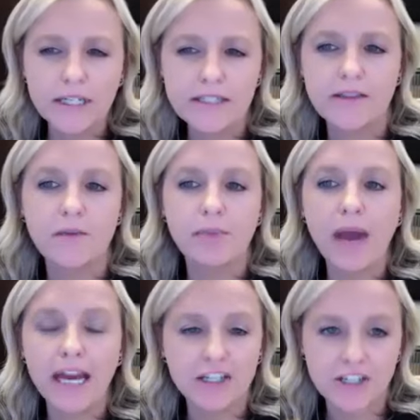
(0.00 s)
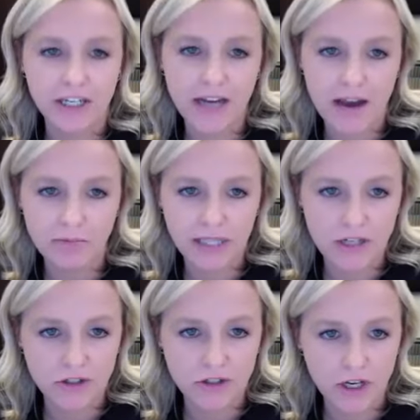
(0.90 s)
is the pension
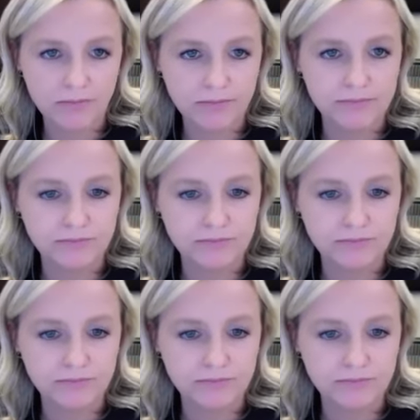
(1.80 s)
obligation?